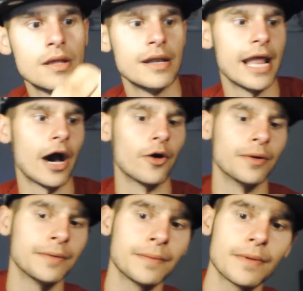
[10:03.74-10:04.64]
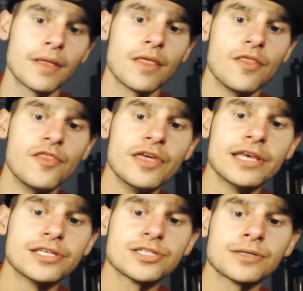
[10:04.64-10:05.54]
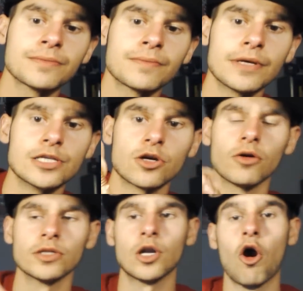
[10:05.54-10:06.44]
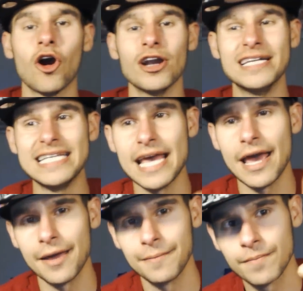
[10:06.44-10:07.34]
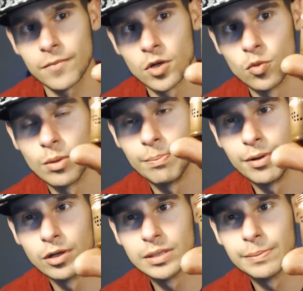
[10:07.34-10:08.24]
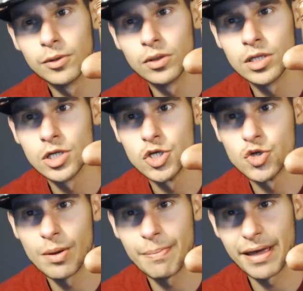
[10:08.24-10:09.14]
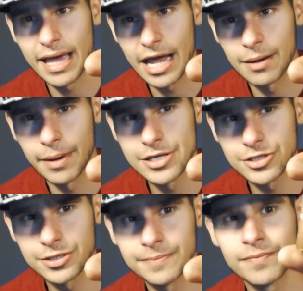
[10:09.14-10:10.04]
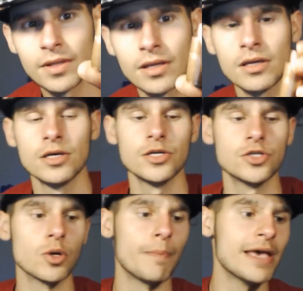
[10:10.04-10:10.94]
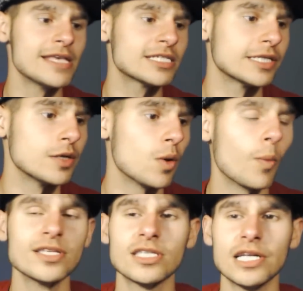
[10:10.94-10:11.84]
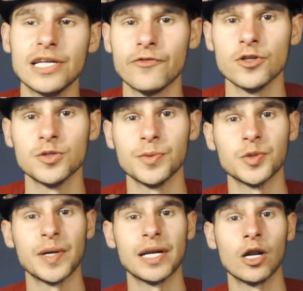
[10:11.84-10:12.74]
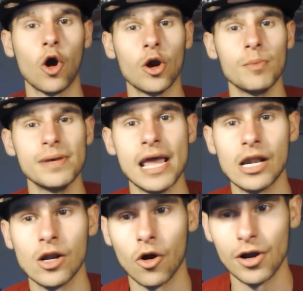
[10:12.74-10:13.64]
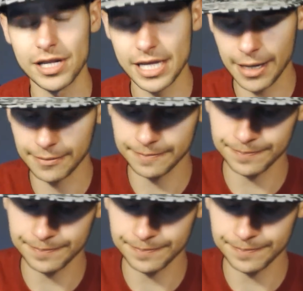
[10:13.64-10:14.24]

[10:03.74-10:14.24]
Now, this is called an RDA, rebuildable dripping atomizer. So basically, what's the difference between an RBA and an RDA?